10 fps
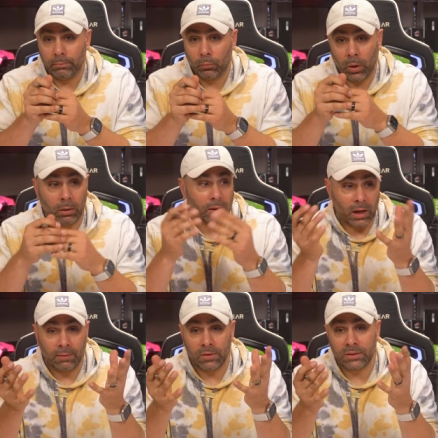Well,
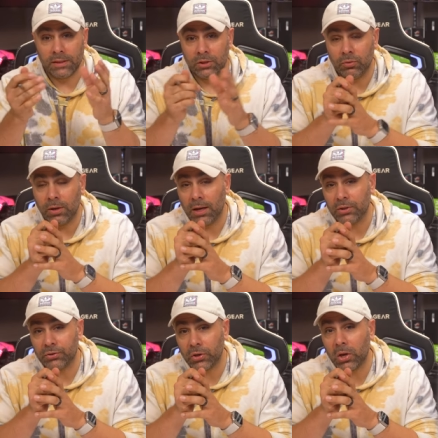obviously, as you
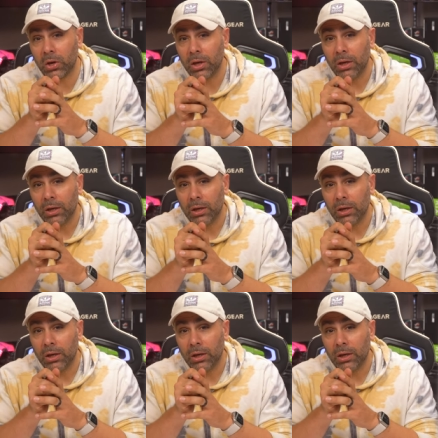guys saw,